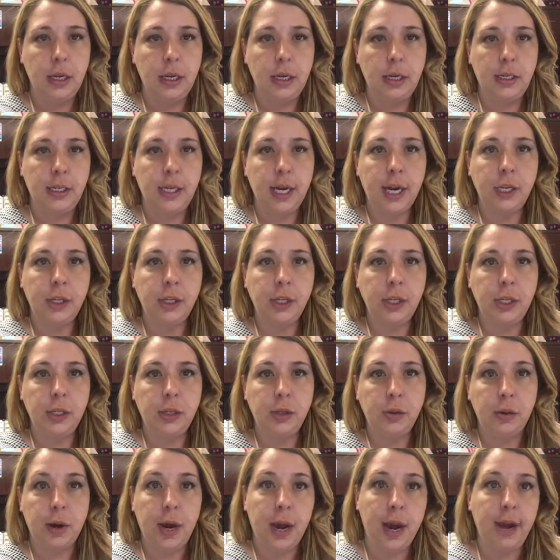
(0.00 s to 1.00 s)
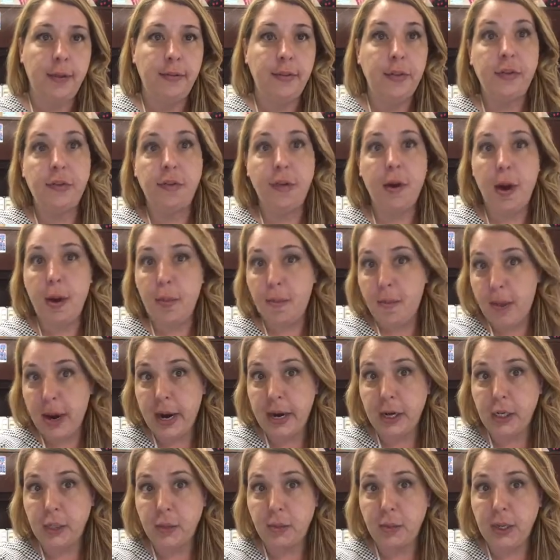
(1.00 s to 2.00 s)
It's actually derived from
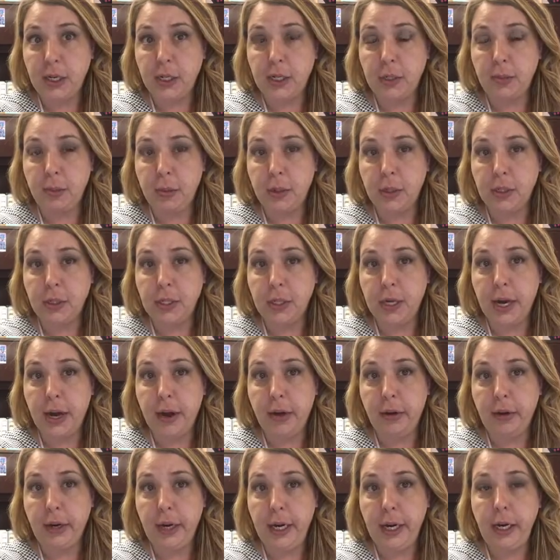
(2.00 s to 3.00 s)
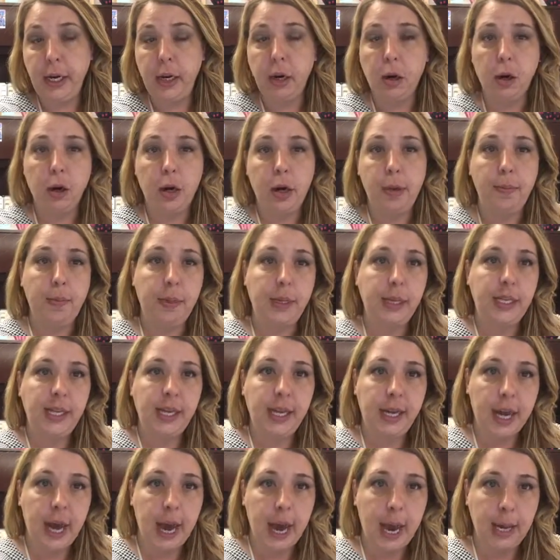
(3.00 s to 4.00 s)
Myers-Briggs Personality, or
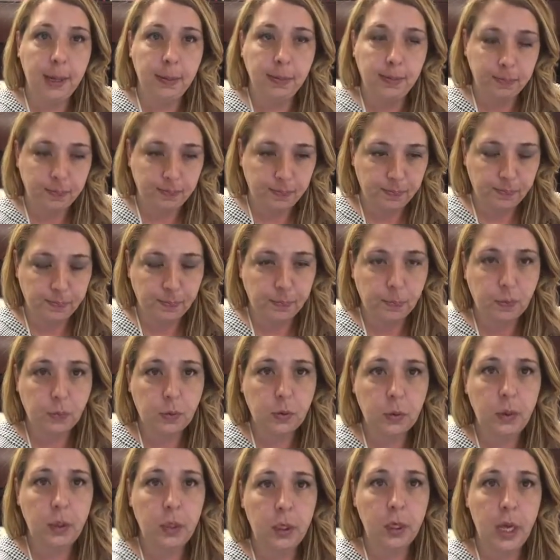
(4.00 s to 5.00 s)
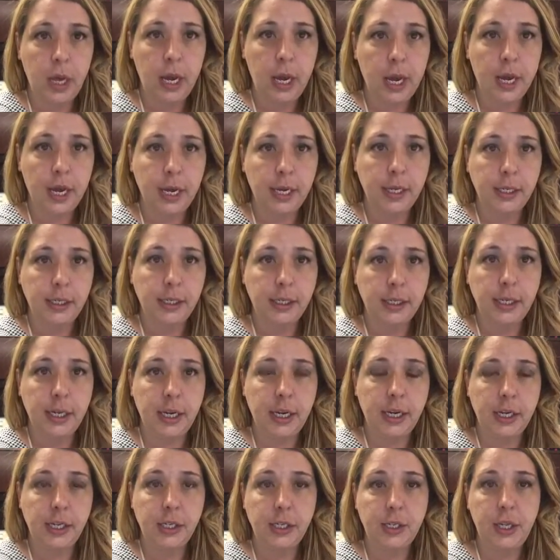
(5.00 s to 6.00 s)
MBTI, and
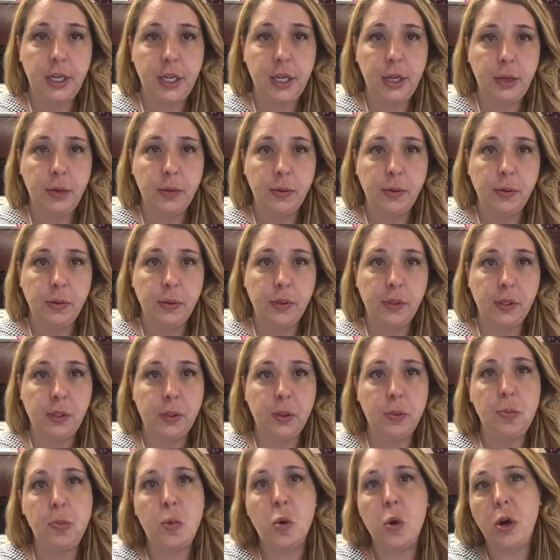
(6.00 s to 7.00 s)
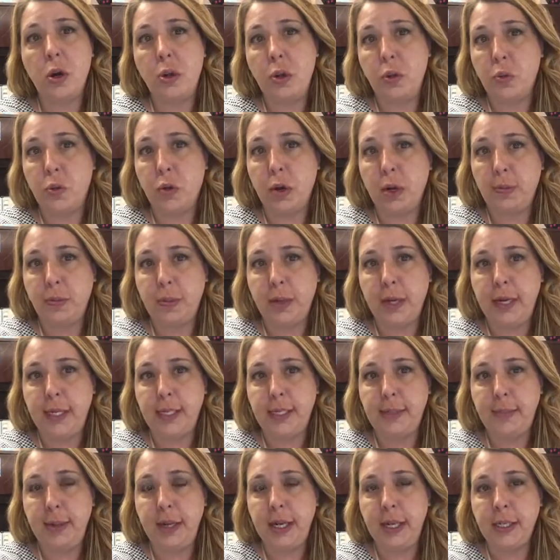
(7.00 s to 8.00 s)
it is used more in the
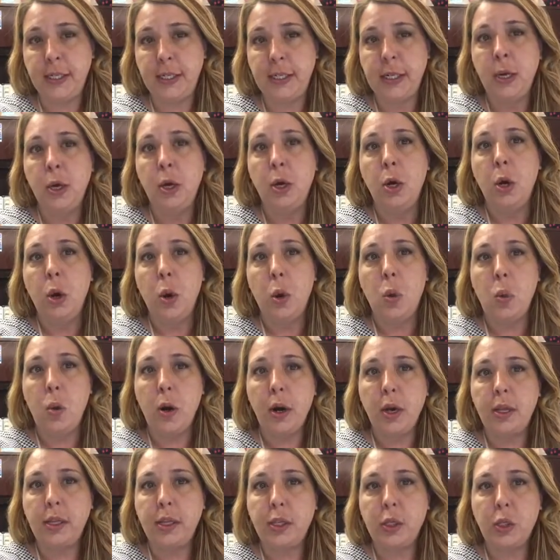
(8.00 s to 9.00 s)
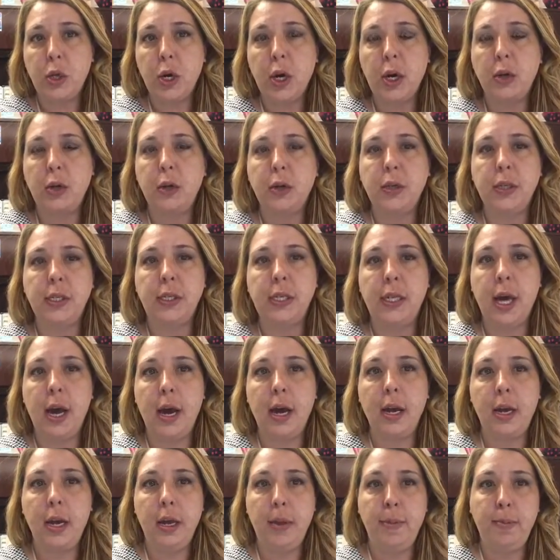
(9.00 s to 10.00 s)
workplace because one of the struggles
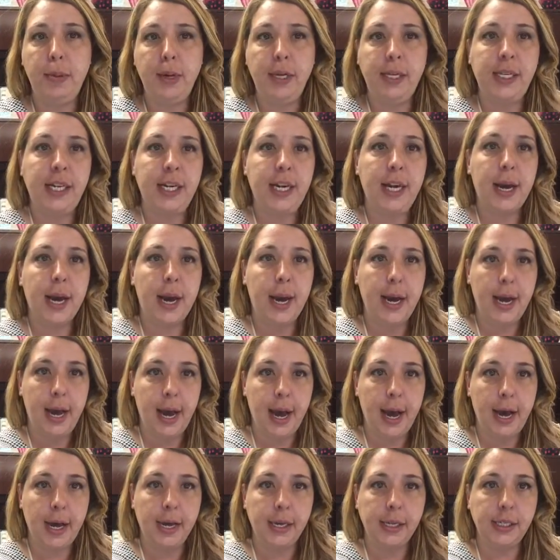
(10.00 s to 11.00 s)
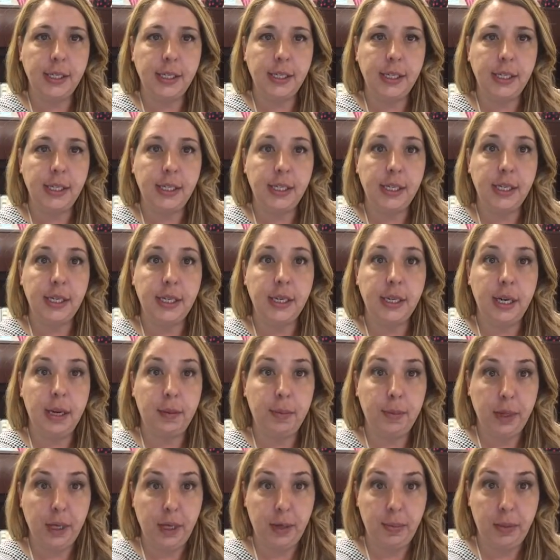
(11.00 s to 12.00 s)
that MBTI has is
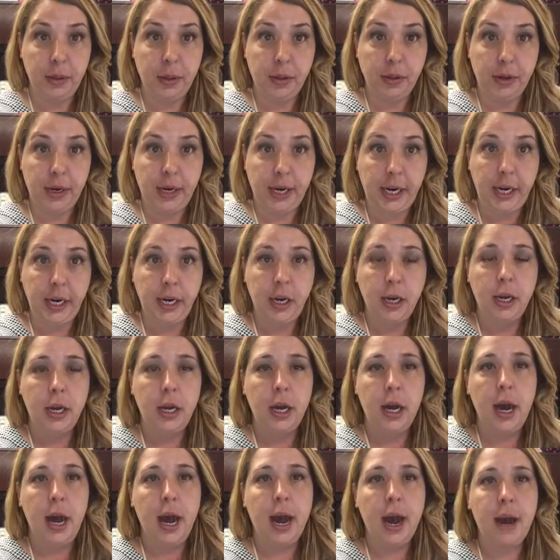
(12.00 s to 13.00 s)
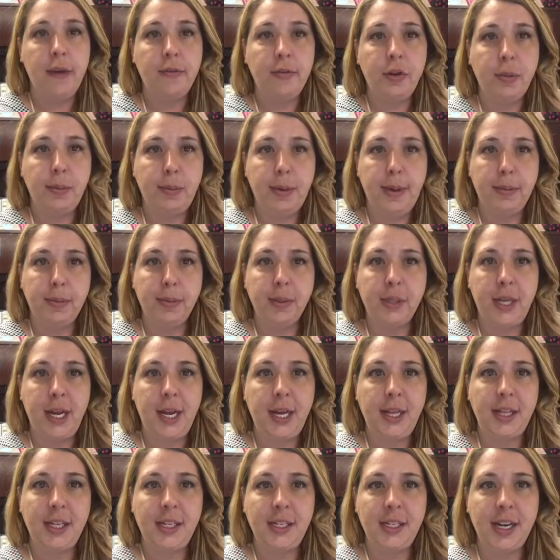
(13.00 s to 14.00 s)
applicability. After people
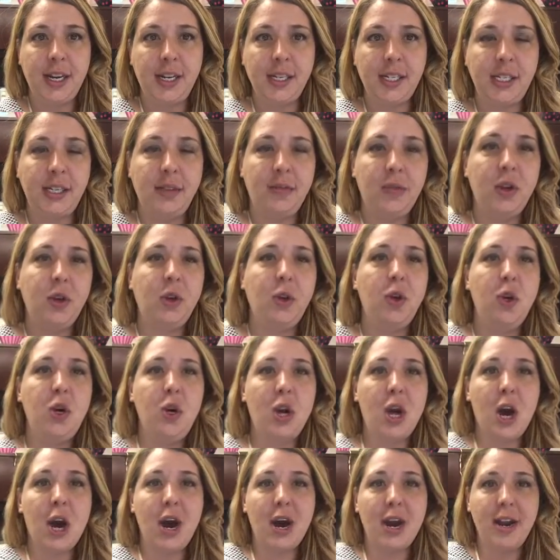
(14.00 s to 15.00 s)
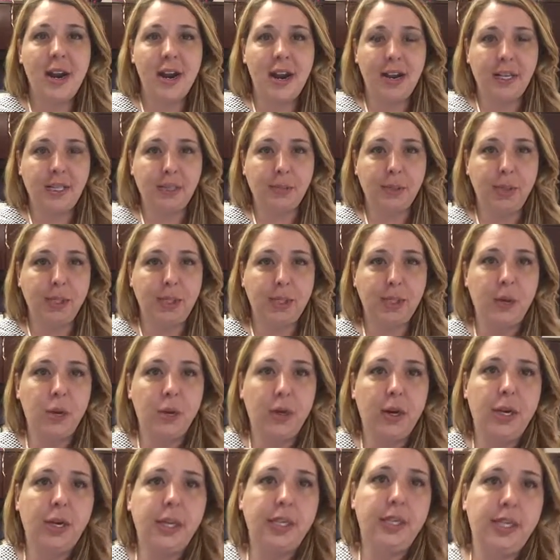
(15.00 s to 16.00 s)
take the test, if they're not experts in
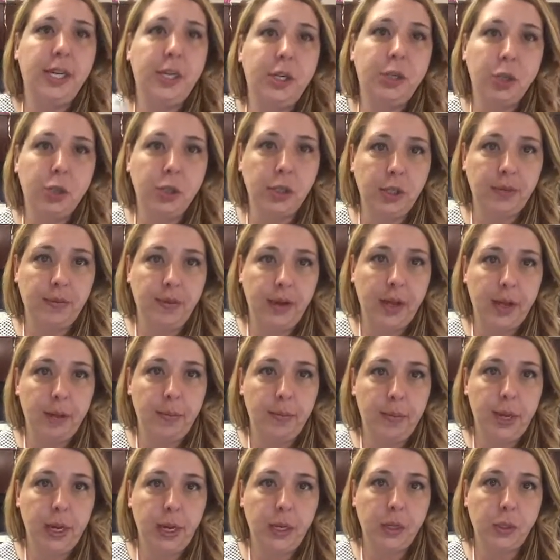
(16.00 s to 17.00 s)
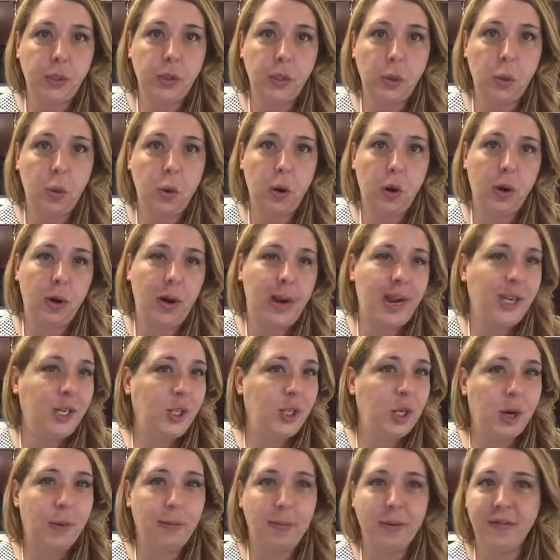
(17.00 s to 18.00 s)
organizational development or
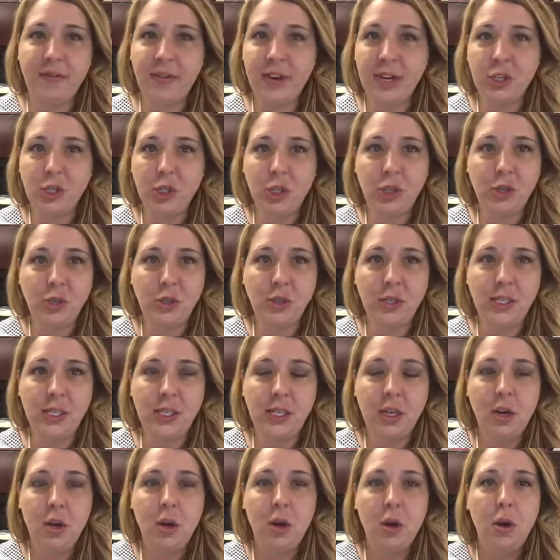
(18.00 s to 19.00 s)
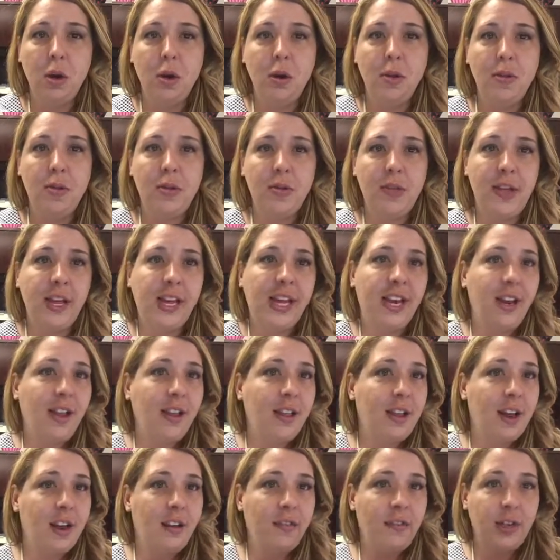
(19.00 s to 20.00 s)
HR professionals, they get a
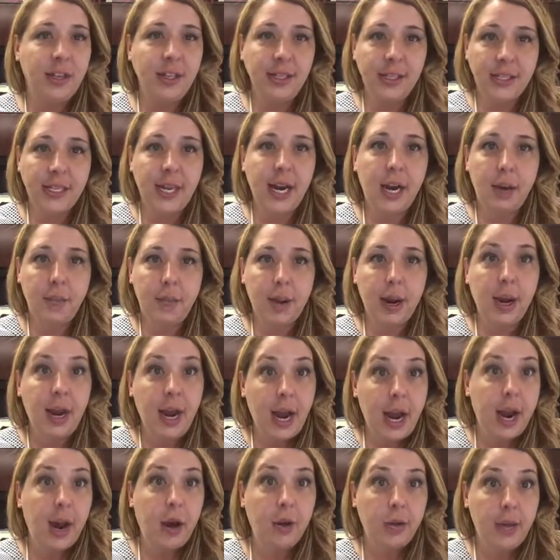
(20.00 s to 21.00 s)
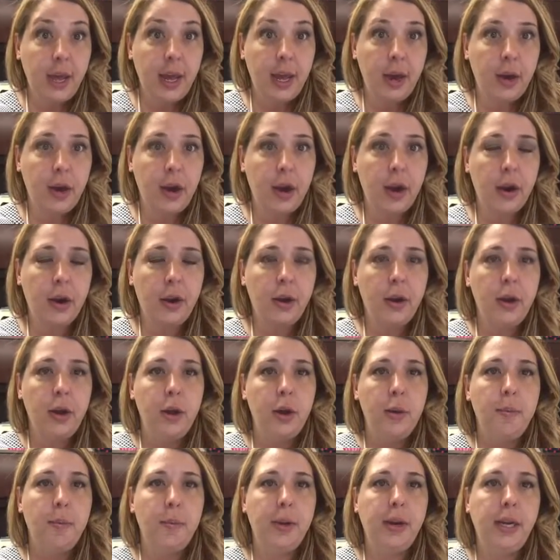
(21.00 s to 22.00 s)
lot of insight about how they are,
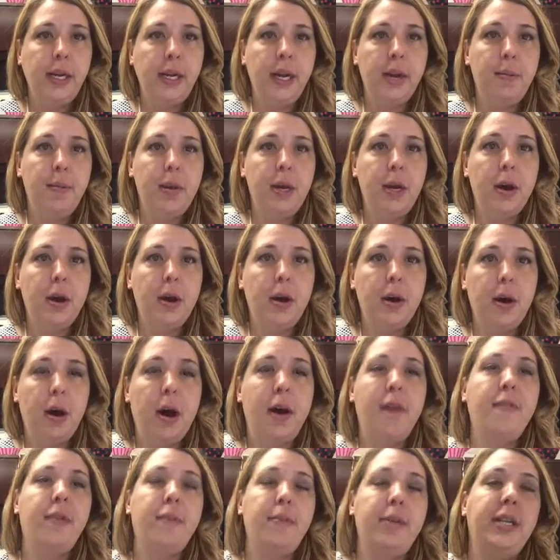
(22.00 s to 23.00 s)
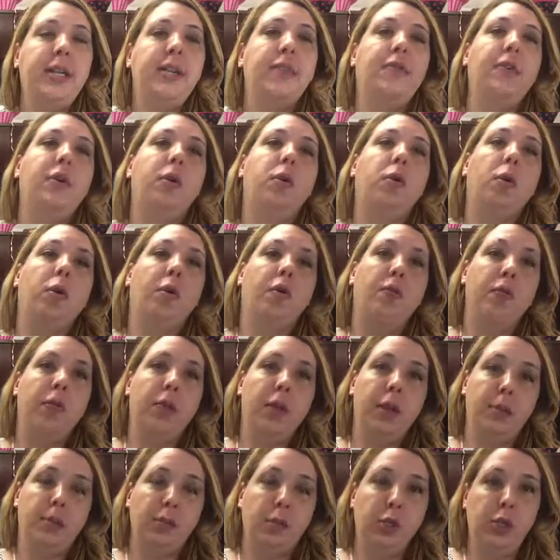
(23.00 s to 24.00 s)
but it can often be difficult for
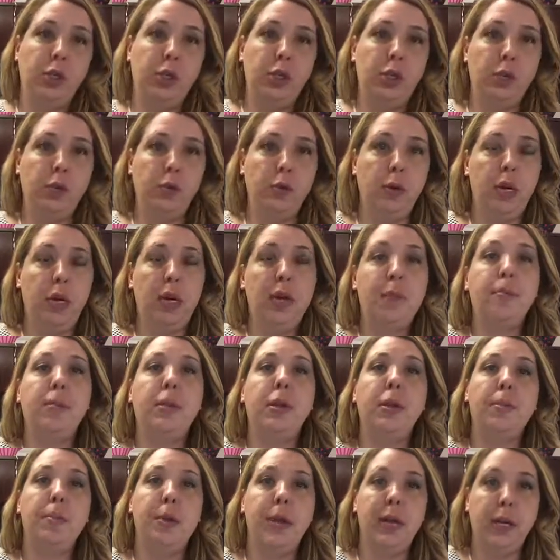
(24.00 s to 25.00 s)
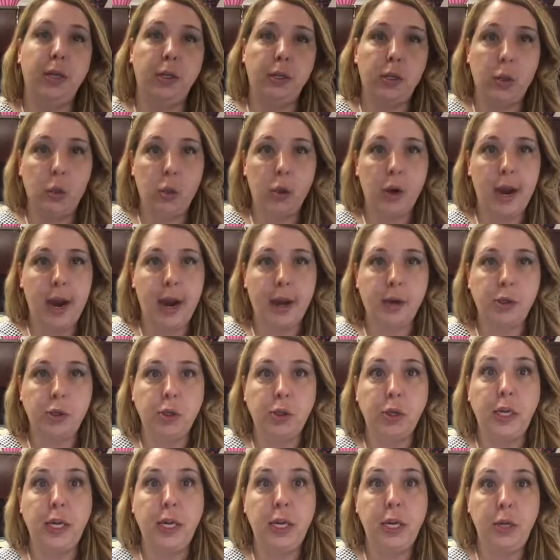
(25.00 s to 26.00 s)
them to implement or
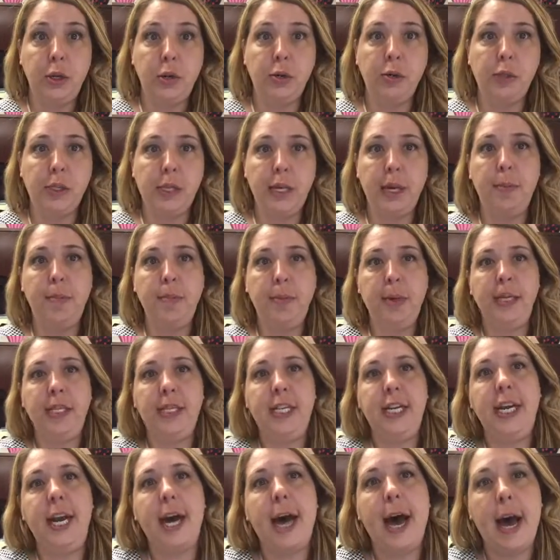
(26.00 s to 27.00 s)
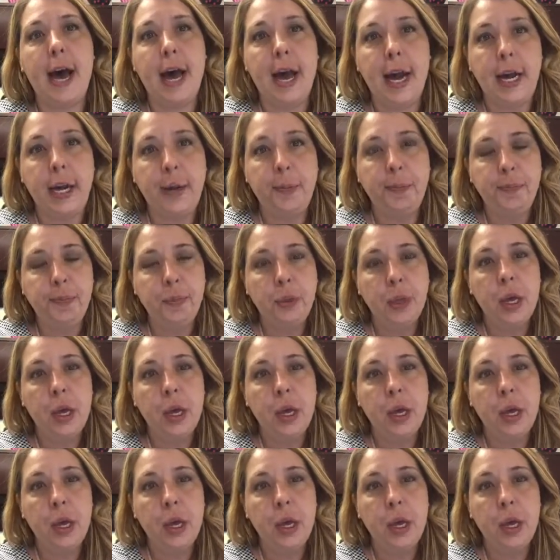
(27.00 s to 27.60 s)
actually use MBTI